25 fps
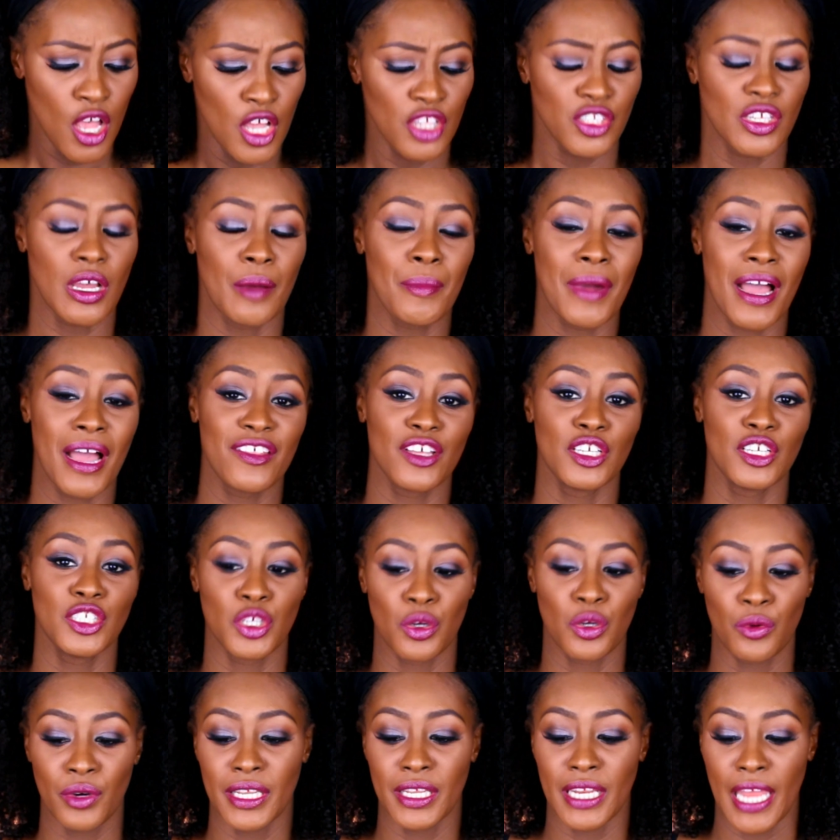So I'm either
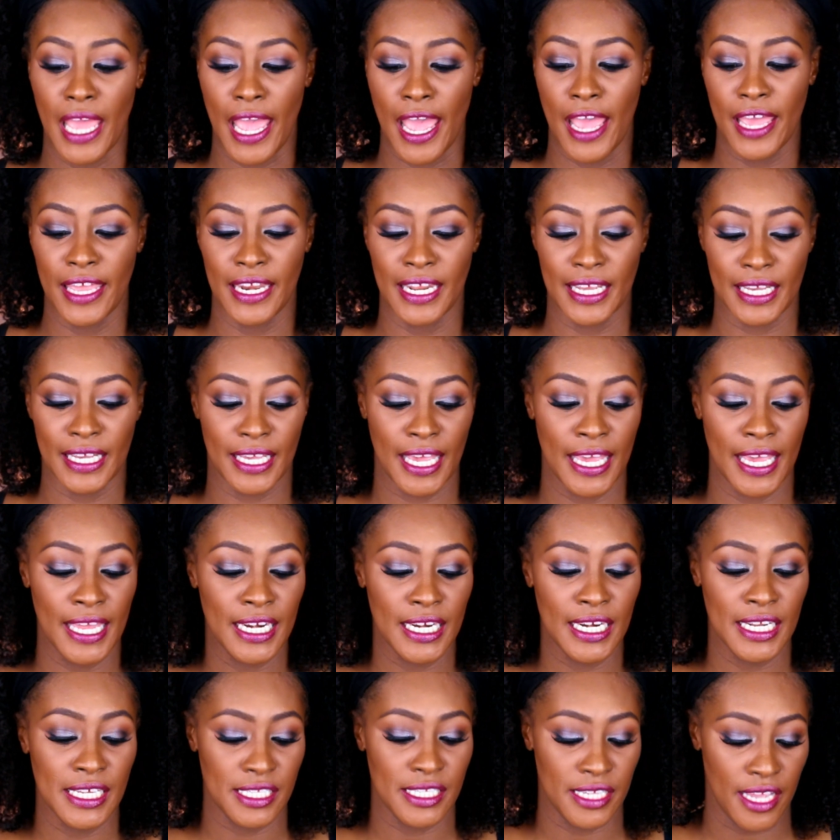doing that, and in
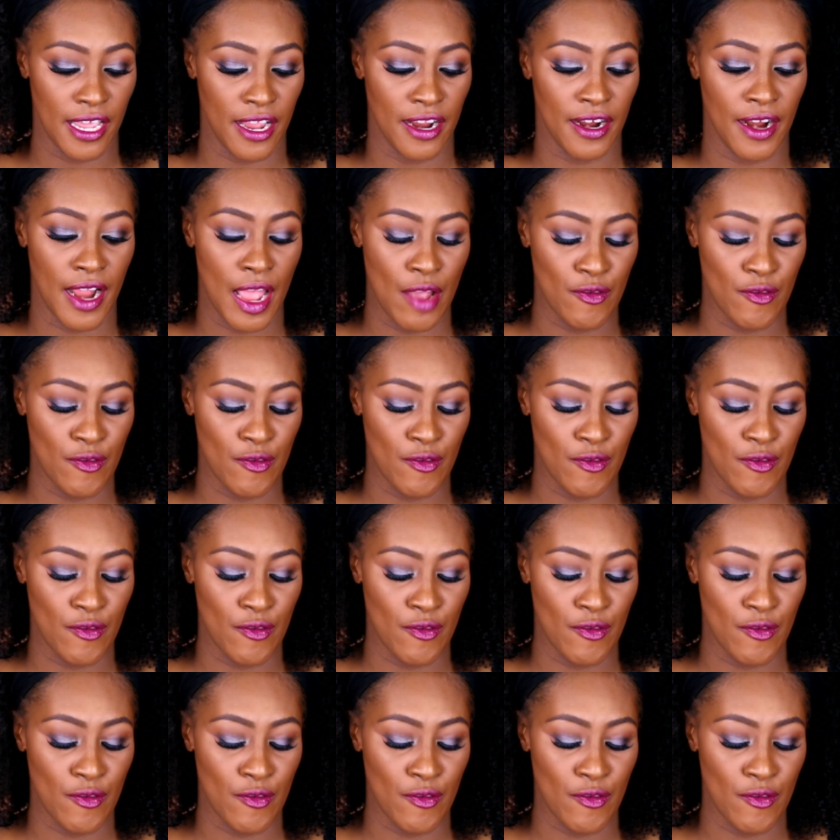Kennedy's hair,